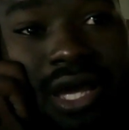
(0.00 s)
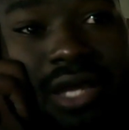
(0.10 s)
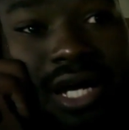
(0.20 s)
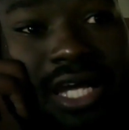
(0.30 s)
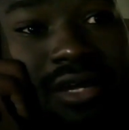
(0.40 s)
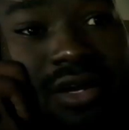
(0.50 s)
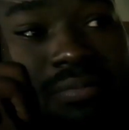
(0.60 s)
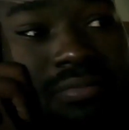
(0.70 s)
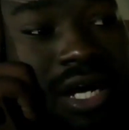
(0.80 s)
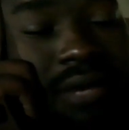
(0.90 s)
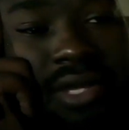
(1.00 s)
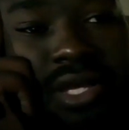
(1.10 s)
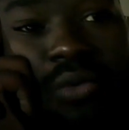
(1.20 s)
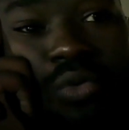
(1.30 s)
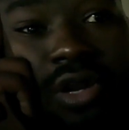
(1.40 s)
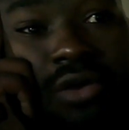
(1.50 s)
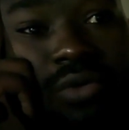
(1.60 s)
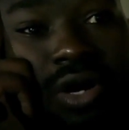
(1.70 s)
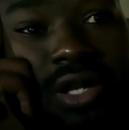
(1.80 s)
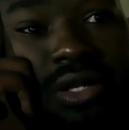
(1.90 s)
Like I get up. I mean, I want to
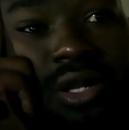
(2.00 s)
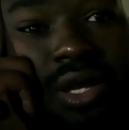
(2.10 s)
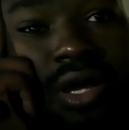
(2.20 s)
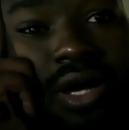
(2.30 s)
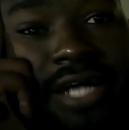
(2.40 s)
run.